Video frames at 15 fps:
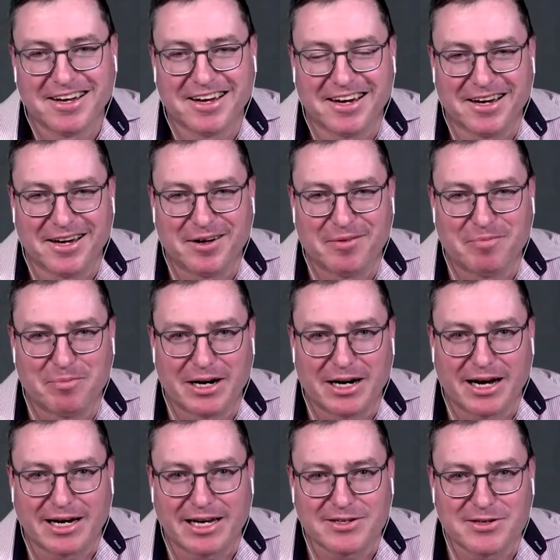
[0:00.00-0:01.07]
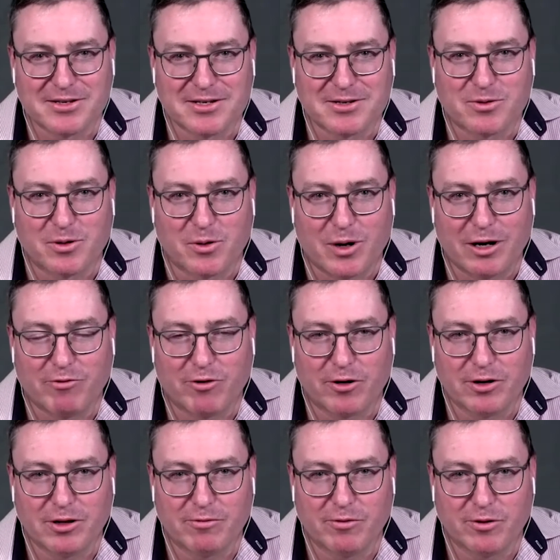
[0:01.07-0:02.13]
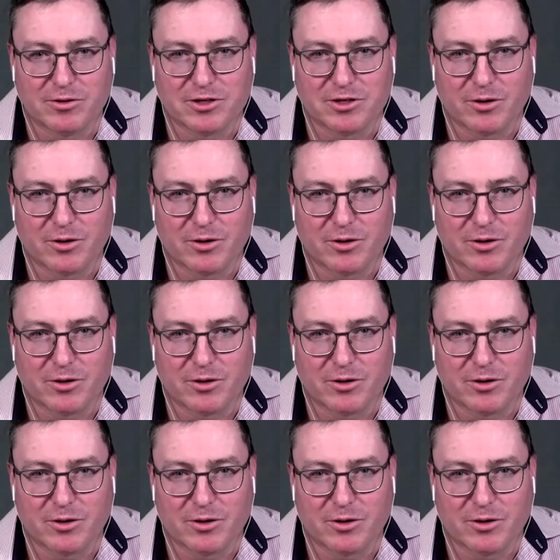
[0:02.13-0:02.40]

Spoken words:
But I guess this is quite far in the future,